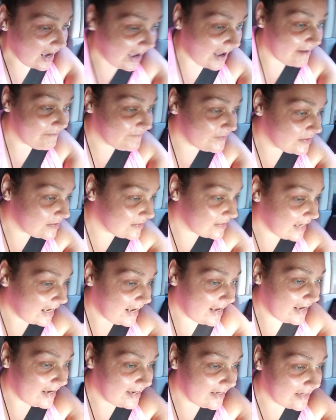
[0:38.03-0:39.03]
I feel
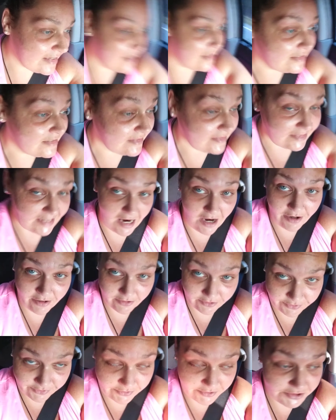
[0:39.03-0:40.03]
like
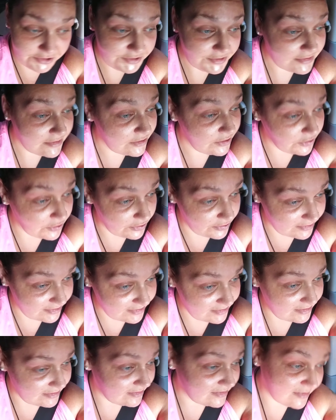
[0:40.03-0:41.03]
doctors,
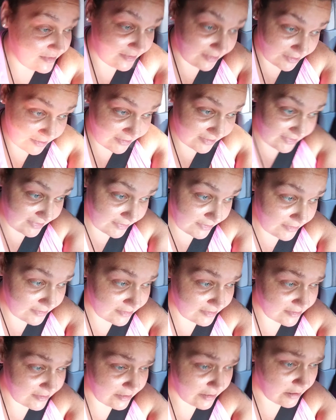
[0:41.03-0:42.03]
nurses,
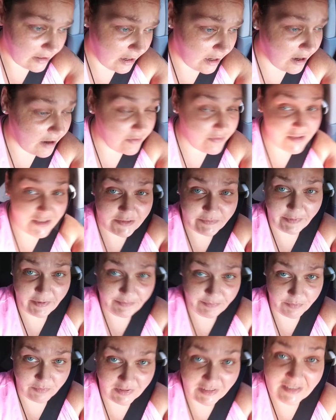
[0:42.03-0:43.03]
dentists, all these
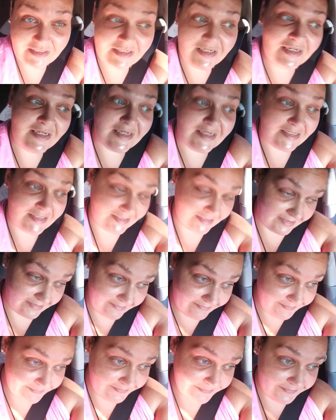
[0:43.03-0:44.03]
people need to
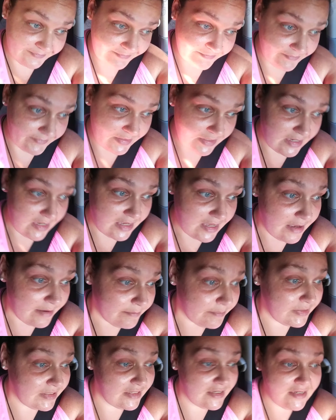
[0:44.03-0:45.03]

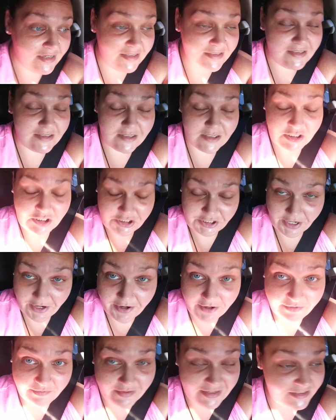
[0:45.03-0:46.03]
listen. Please
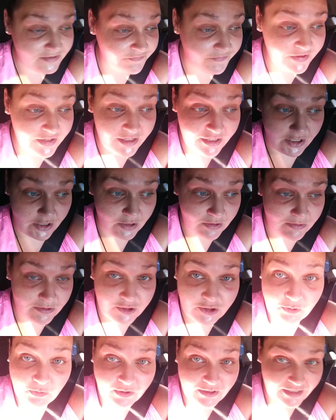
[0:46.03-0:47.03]
share this video
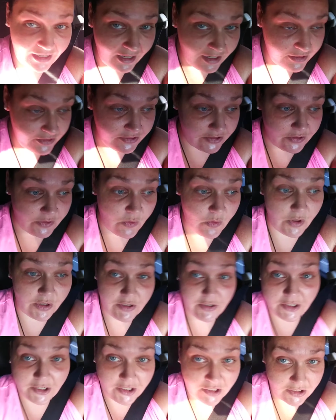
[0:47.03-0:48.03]
to a doctor or
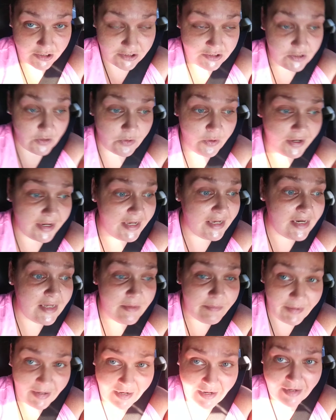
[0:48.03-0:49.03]
a nurse or
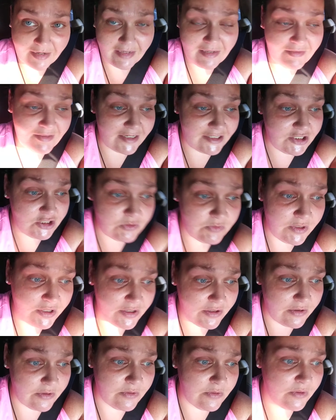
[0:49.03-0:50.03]
anybody that you
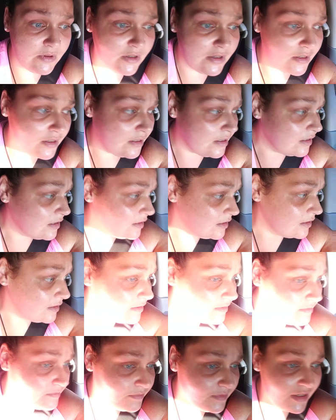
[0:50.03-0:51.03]
know
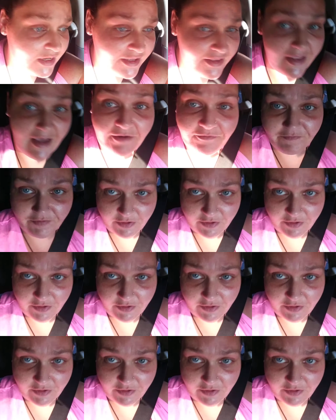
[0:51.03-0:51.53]
in that